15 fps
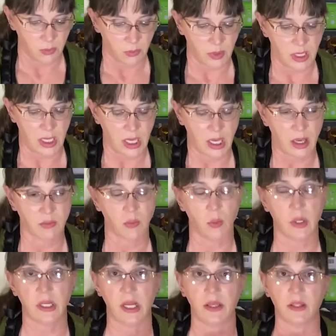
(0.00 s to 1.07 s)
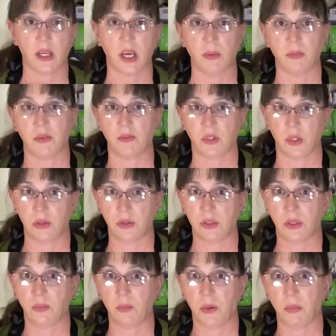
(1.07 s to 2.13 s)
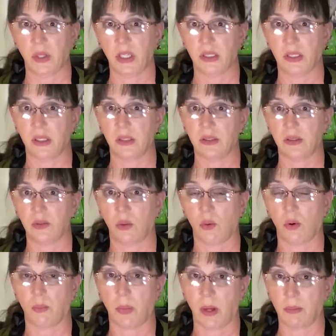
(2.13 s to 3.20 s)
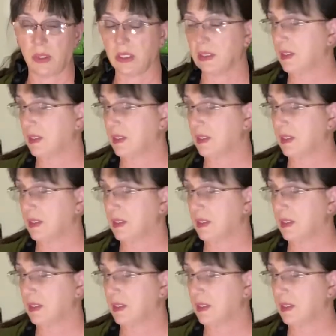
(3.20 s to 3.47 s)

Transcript: We have 1 8 cup of toasted pepitas or pumpkin